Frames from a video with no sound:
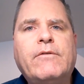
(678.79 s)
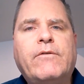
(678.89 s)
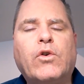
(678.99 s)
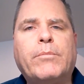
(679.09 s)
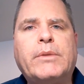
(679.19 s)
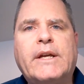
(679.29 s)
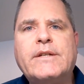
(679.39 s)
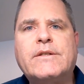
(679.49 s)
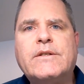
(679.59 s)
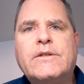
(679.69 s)
For
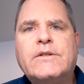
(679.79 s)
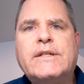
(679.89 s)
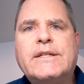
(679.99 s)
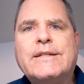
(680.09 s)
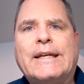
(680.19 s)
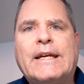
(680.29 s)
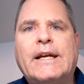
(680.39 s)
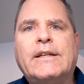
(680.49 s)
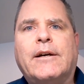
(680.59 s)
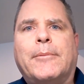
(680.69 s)
places, it is
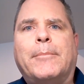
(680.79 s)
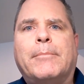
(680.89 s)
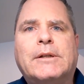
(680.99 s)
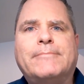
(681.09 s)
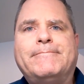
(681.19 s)
kingdom.